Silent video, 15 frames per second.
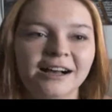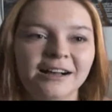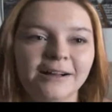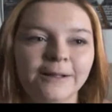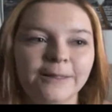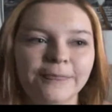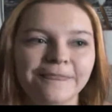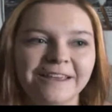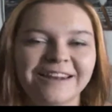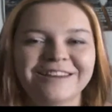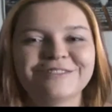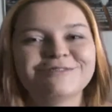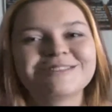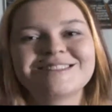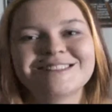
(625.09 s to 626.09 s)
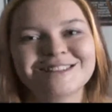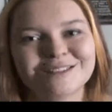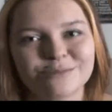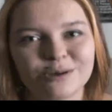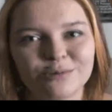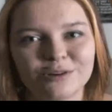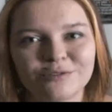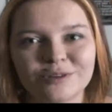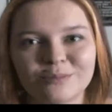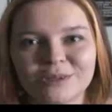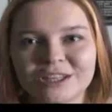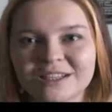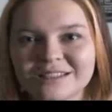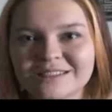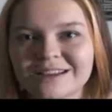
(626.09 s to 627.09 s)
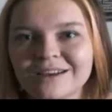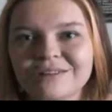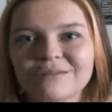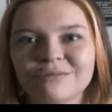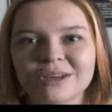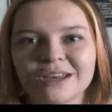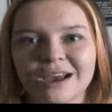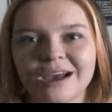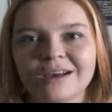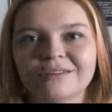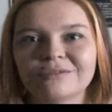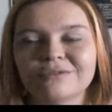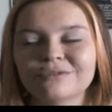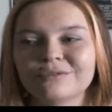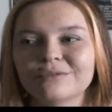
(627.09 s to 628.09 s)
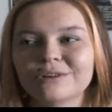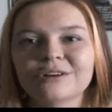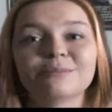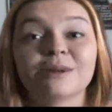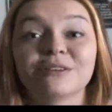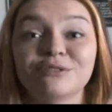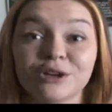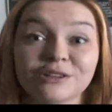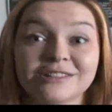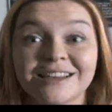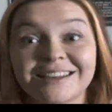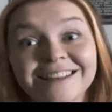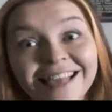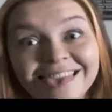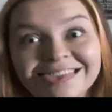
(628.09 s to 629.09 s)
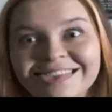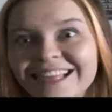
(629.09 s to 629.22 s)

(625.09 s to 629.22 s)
And I always tease my boyfriend because now that we have, or my fiance,